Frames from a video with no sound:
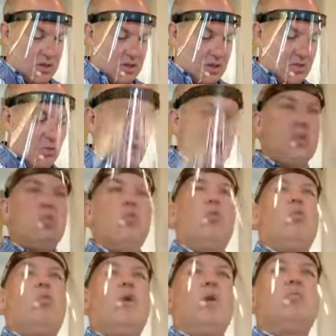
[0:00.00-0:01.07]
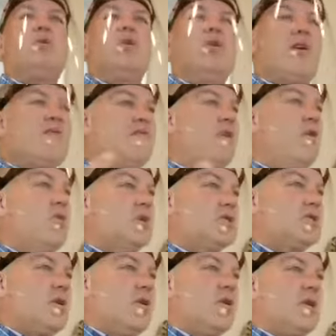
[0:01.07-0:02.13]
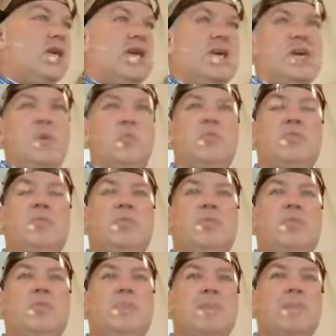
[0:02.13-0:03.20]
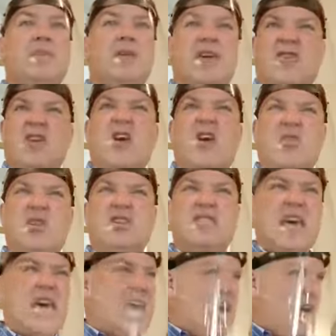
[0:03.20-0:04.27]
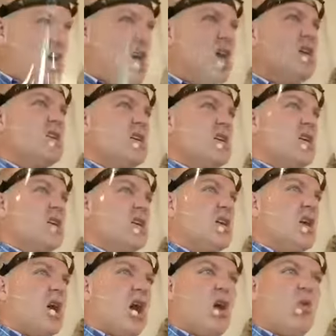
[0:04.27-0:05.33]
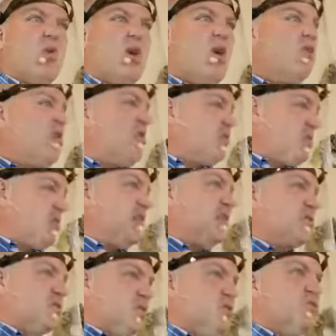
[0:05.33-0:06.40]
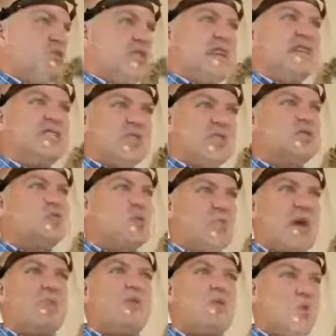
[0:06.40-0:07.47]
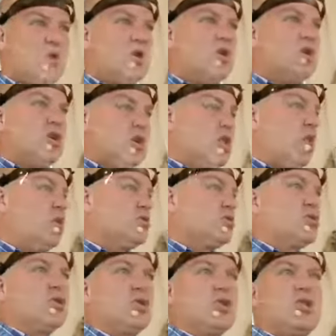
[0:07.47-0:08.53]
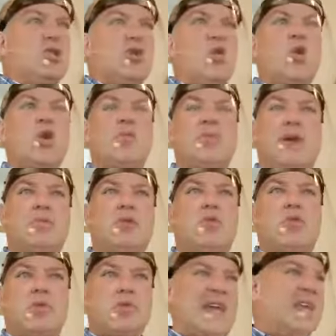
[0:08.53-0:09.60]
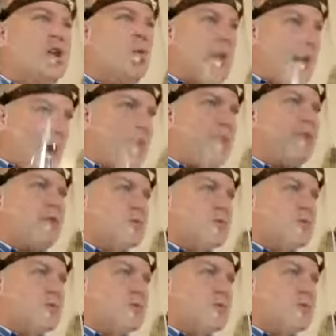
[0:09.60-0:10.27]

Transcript: when we put our focus on Him. You ever notice that? we all go through seasons where maybe we're a little closer to the Lord, maybe we're reading our Bibles